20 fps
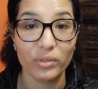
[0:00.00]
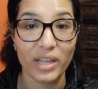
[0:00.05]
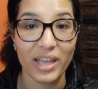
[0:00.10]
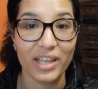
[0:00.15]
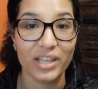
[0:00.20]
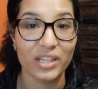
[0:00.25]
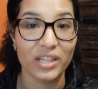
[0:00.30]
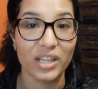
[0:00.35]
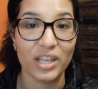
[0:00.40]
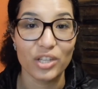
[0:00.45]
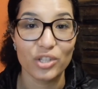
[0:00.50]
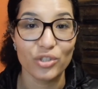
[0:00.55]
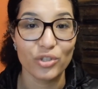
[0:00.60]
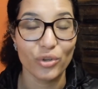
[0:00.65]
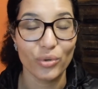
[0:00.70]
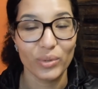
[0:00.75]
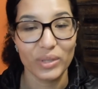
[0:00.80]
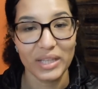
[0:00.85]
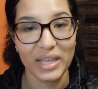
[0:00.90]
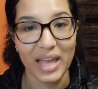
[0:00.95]
and then you
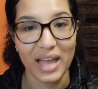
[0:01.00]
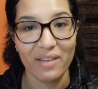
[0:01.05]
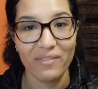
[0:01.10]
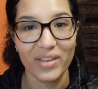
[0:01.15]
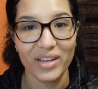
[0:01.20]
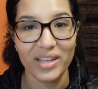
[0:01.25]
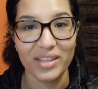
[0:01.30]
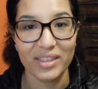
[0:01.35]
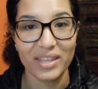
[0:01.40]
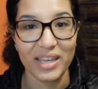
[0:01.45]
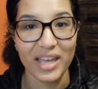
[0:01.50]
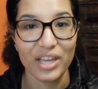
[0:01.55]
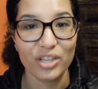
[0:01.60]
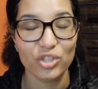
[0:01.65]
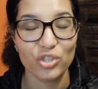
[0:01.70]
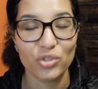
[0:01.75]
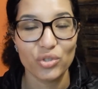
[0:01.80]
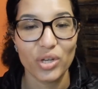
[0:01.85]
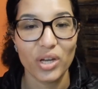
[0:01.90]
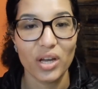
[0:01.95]
don't really have anything
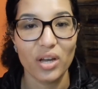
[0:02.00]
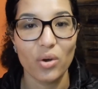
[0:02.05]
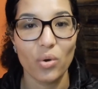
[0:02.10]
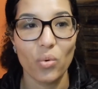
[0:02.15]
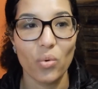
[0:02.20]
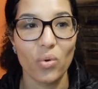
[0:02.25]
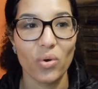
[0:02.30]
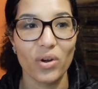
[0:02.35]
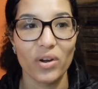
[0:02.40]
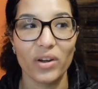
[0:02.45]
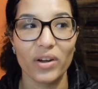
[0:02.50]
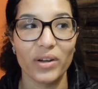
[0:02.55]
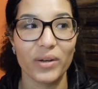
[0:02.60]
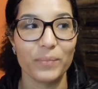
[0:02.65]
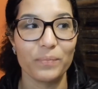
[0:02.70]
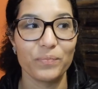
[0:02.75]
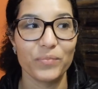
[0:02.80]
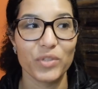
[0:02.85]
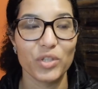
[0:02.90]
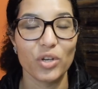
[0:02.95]
extra, or
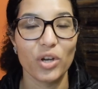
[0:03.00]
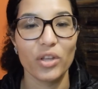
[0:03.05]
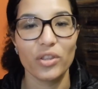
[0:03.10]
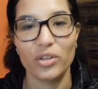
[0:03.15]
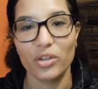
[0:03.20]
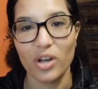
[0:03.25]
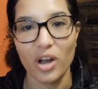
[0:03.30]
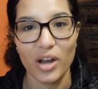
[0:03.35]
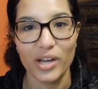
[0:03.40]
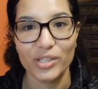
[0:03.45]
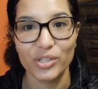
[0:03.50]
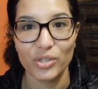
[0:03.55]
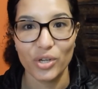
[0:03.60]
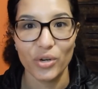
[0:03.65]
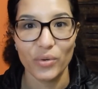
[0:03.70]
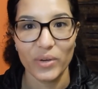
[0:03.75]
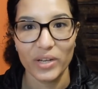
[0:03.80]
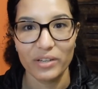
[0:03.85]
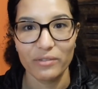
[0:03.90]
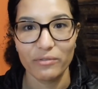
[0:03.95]
your other cards are
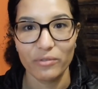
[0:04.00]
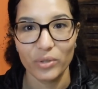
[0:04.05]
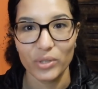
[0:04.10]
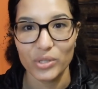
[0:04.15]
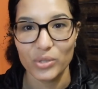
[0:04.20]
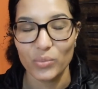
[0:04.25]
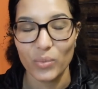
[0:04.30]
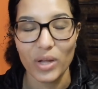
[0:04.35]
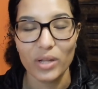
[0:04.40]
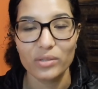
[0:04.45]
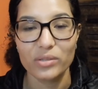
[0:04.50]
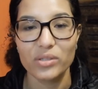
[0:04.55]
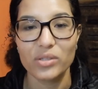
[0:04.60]
already full as well.